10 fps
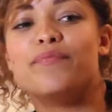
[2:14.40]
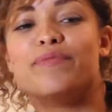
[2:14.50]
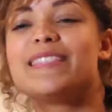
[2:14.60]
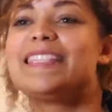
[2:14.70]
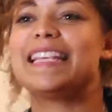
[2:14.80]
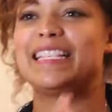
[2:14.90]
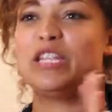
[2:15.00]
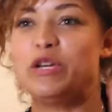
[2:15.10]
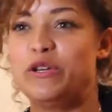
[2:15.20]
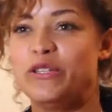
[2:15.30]

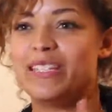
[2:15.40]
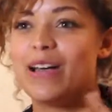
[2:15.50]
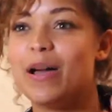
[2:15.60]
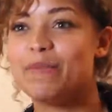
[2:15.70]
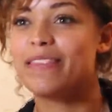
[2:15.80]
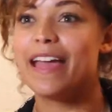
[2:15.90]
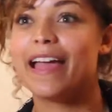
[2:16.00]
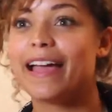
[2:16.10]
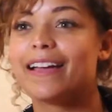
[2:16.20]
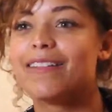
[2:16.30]
sisterhood type
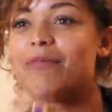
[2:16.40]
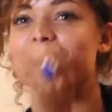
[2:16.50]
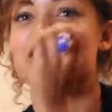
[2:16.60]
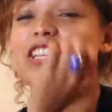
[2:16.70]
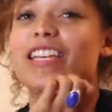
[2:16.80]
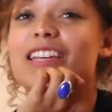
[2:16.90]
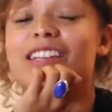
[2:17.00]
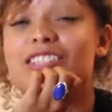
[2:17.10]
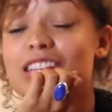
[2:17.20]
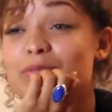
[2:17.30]
thing, where she
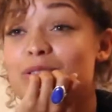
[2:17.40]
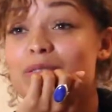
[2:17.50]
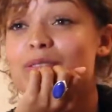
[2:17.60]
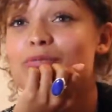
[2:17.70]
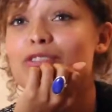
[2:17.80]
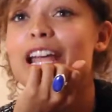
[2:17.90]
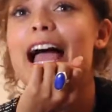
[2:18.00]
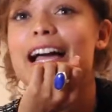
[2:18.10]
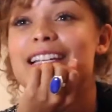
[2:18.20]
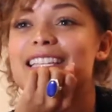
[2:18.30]

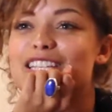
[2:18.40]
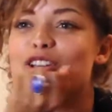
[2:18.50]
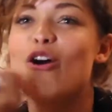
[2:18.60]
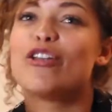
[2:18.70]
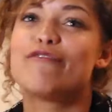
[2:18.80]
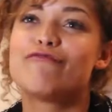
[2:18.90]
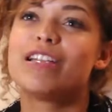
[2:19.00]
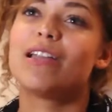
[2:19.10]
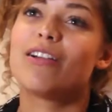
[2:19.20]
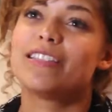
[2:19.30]
reacts, and you kind of
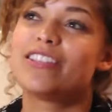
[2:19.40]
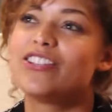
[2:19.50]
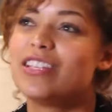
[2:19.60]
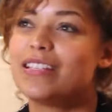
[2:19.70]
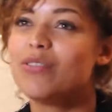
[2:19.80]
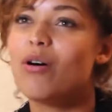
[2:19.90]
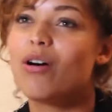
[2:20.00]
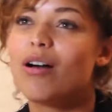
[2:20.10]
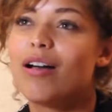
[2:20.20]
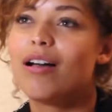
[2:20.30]
realise that she's not
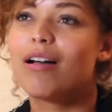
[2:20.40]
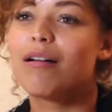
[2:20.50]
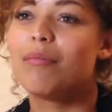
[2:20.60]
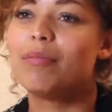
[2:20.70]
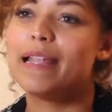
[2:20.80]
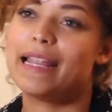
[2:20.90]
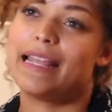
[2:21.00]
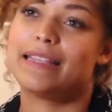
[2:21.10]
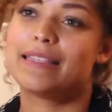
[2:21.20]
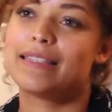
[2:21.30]

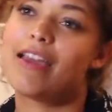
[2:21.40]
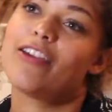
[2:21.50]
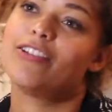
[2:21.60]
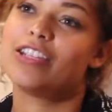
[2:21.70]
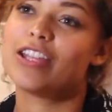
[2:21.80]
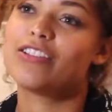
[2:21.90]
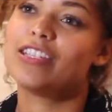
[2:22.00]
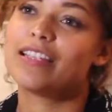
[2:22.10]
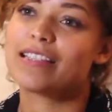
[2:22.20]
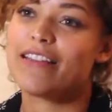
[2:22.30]
completely stone. She
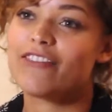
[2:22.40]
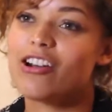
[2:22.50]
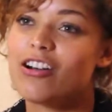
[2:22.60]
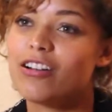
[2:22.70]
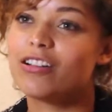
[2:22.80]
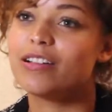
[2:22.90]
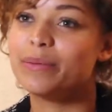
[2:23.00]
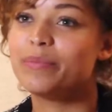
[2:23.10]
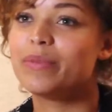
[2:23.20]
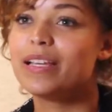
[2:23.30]
does have a heart.
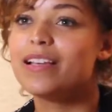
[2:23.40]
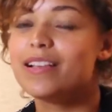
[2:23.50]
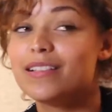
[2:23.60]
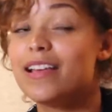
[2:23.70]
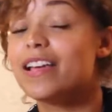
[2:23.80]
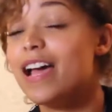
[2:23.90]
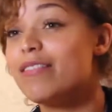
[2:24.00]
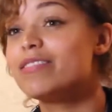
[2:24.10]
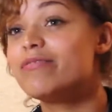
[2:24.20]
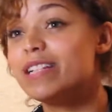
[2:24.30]
So yeah, it
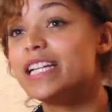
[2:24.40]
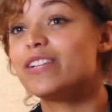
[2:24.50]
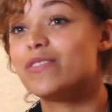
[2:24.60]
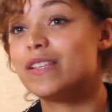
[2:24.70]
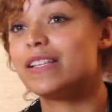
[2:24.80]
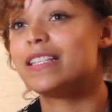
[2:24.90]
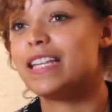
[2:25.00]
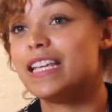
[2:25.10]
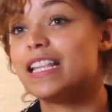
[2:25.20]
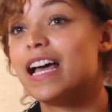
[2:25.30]
was a really interesting
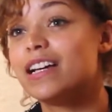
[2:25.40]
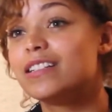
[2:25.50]
scene, that.